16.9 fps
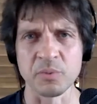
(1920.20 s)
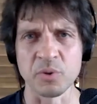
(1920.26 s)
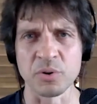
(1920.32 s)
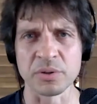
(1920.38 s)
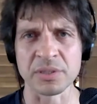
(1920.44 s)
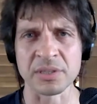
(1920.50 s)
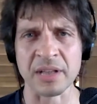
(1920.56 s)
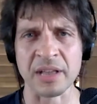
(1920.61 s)

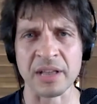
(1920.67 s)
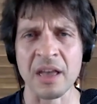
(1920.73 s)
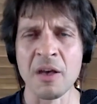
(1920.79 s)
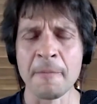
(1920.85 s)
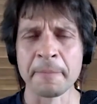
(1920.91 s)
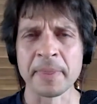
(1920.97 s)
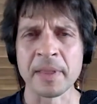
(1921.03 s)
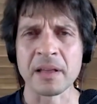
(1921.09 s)
moors. Like,
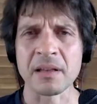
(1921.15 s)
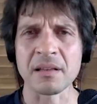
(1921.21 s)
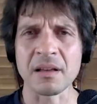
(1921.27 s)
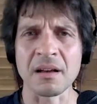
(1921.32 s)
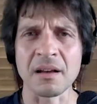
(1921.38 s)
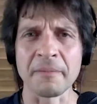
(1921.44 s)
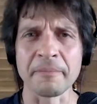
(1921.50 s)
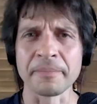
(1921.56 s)

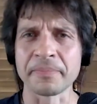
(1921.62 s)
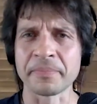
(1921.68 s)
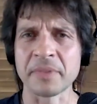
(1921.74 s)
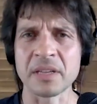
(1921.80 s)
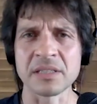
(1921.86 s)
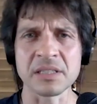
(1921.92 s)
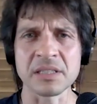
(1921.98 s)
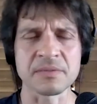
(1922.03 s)

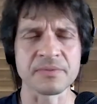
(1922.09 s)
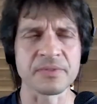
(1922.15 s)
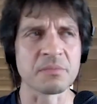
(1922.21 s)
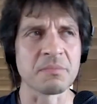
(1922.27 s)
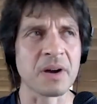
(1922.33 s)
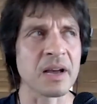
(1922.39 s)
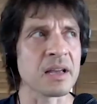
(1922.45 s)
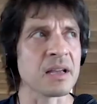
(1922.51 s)
just for
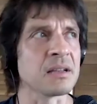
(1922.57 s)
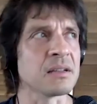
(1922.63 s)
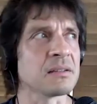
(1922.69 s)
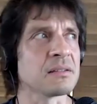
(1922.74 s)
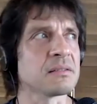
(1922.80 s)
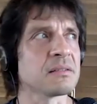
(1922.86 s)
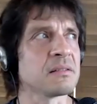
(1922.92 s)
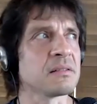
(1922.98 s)

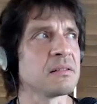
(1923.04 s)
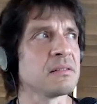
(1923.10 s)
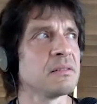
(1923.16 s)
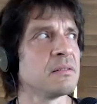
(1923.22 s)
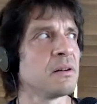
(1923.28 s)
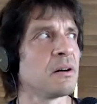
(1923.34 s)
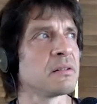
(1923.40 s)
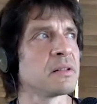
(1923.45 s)
my
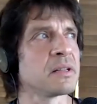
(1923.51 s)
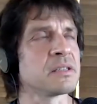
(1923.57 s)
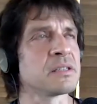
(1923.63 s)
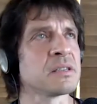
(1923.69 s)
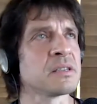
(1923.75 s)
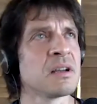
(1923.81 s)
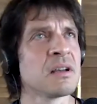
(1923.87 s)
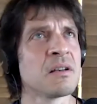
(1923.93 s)

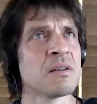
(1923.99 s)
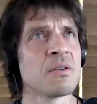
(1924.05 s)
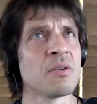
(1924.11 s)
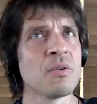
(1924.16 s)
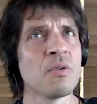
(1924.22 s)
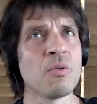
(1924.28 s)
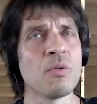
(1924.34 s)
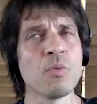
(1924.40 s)
knowledge,
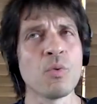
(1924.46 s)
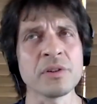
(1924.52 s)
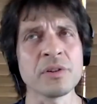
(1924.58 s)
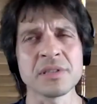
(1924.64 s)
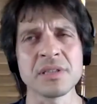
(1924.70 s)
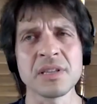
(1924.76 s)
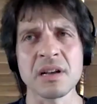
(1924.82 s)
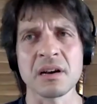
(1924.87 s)

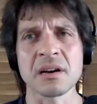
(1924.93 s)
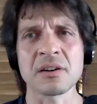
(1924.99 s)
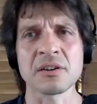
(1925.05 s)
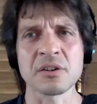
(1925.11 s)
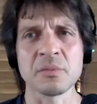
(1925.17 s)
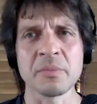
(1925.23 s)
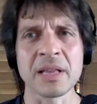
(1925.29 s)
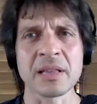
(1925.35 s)
what's the
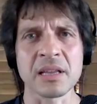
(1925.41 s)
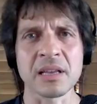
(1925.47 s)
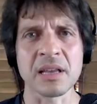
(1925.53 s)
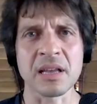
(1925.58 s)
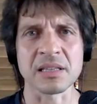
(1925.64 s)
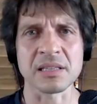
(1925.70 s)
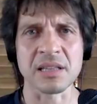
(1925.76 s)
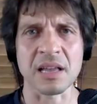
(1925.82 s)
argument
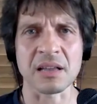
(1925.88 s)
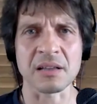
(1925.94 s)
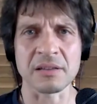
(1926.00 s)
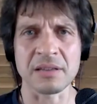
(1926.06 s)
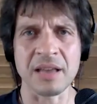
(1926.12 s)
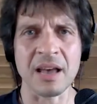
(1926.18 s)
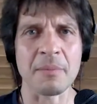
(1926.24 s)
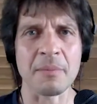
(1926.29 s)
against? Like,
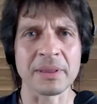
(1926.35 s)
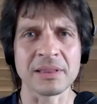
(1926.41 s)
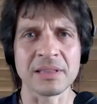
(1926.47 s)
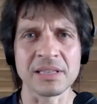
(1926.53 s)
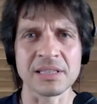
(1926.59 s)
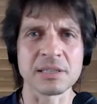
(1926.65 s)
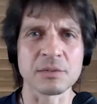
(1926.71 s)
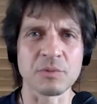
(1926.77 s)
yeah, but
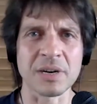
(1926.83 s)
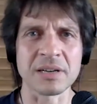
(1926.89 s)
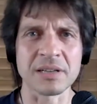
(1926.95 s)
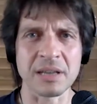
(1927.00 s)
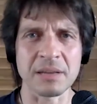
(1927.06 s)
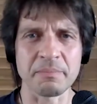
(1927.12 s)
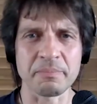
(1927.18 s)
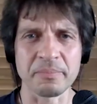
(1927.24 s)
this is where
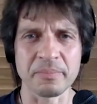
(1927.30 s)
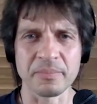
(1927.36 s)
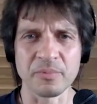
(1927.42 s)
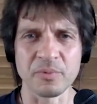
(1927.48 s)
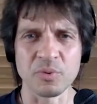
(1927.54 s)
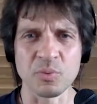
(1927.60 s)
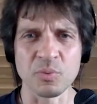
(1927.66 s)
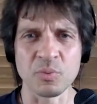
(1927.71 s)
they
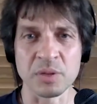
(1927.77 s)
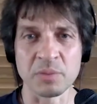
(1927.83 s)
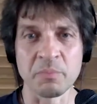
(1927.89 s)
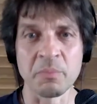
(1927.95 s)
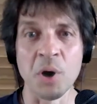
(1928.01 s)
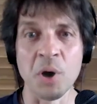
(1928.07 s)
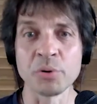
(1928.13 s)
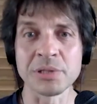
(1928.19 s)
would
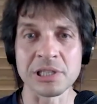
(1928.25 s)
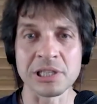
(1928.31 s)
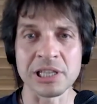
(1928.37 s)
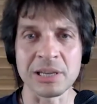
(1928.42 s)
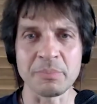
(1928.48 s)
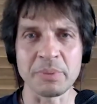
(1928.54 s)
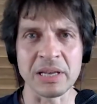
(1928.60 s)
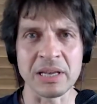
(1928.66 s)

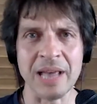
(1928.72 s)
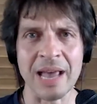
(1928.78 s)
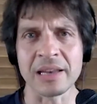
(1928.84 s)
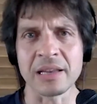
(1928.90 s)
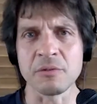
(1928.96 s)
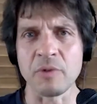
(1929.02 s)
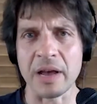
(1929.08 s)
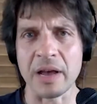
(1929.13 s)
mostly be
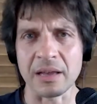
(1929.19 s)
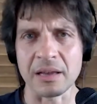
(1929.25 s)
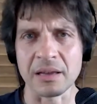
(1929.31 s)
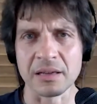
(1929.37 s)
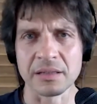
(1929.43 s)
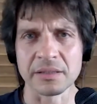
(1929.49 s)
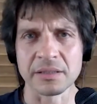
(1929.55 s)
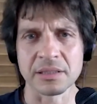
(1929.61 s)
anyway.
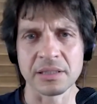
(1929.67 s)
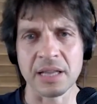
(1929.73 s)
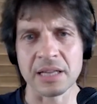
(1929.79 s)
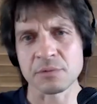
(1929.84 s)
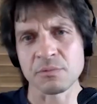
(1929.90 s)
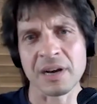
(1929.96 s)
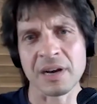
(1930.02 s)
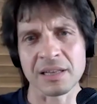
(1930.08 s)
So
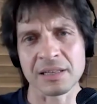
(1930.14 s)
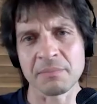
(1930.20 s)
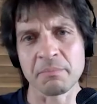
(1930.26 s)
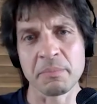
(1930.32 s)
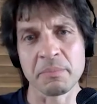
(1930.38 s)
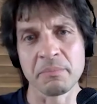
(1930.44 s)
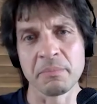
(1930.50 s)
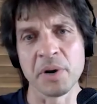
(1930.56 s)
that's why
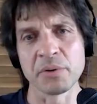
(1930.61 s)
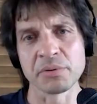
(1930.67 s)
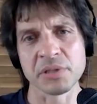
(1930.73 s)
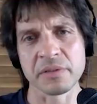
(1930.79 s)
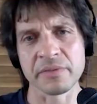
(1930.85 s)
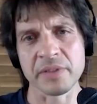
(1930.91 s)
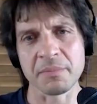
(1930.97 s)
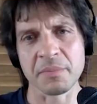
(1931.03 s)

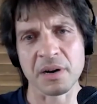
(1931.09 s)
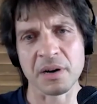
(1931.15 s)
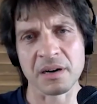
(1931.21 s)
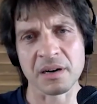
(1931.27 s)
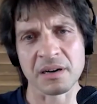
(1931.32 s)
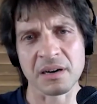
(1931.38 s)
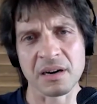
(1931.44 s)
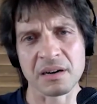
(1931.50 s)
most of them
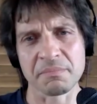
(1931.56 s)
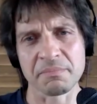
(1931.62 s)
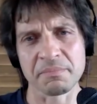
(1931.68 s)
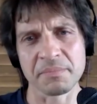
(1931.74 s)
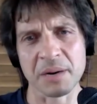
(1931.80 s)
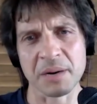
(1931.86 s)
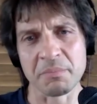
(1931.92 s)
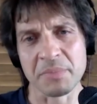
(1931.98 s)
are
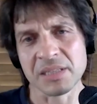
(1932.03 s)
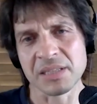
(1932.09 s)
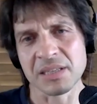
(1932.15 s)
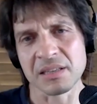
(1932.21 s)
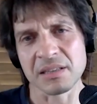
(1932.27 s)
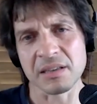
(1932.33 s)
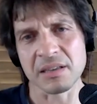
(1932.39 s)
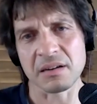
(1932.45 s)

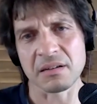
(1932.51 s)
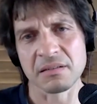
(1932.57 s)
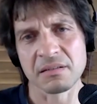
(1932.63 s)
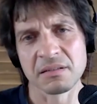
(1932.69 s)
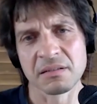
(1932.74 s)
missing there.